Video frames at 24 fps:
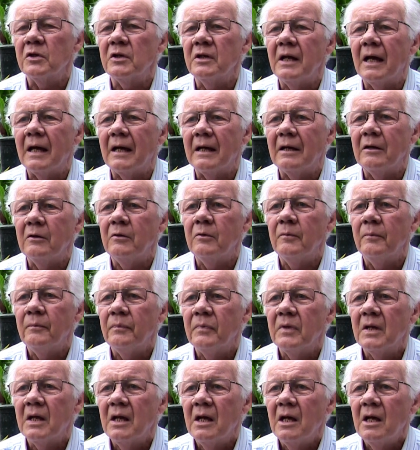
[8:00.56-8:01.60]
are now
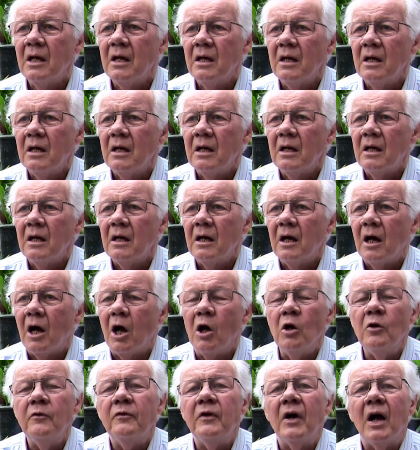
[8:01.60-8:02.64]

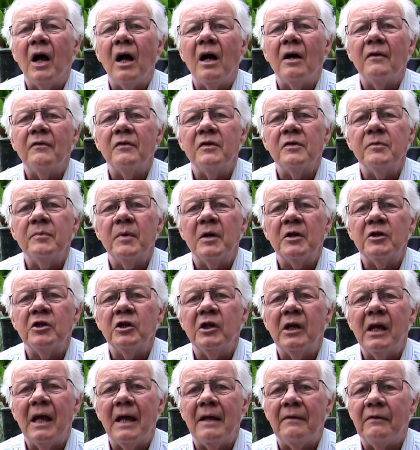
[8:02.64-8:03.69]
over half as much
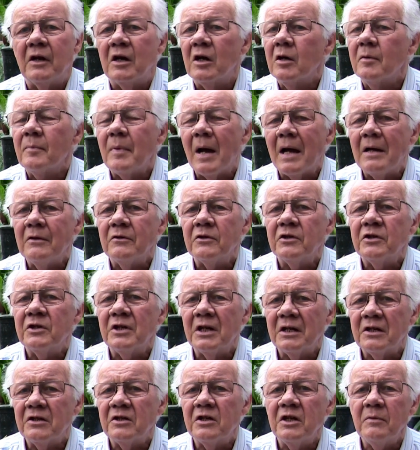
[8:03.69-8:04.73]
again. They're about
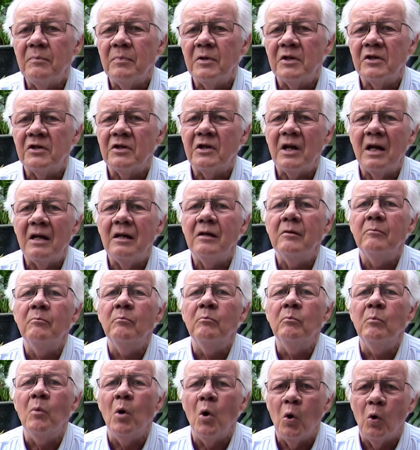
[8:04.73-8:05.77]
60%
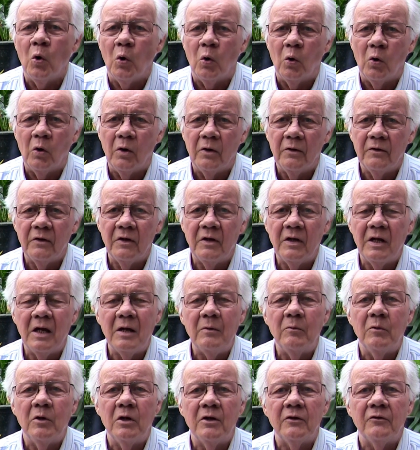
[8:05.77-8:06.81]
more than
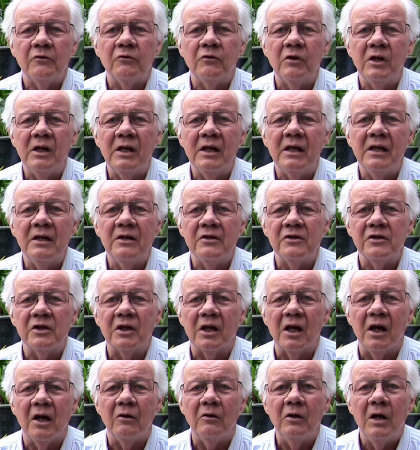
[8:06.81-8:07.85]
they were 3 years
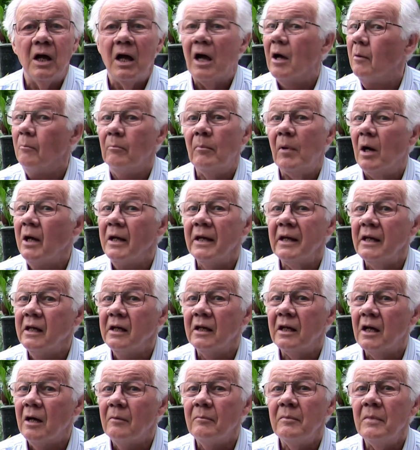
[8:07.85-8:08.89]
ago. And my
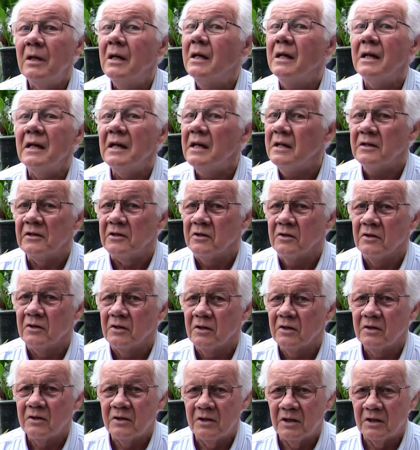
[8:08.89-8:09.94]
income
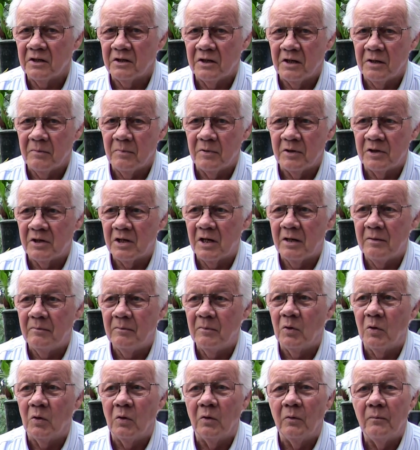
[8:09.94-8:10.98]
isn't 60%
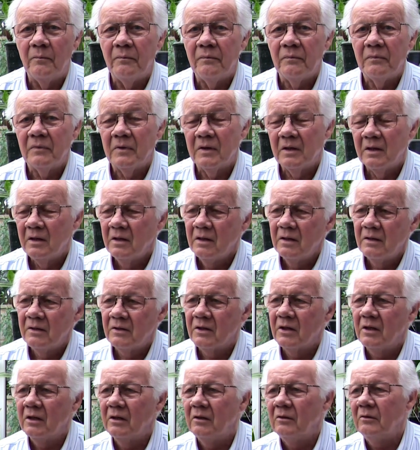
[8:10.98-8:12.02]
more.
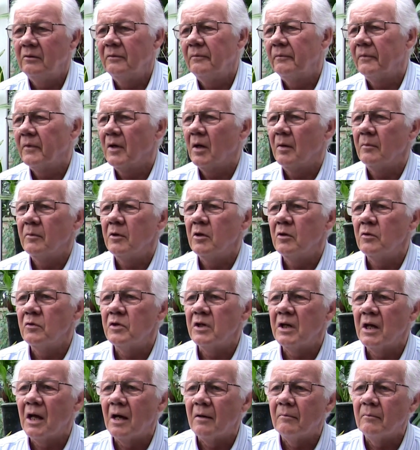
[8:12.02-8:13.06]
So I'm
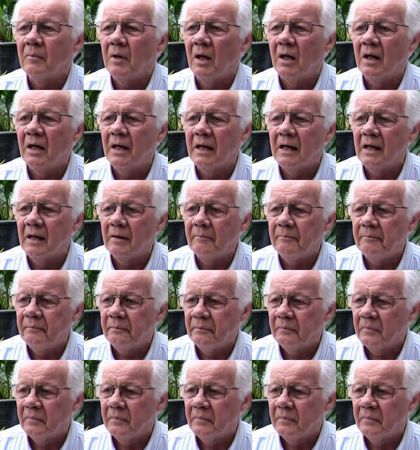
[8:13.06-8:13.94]
using up my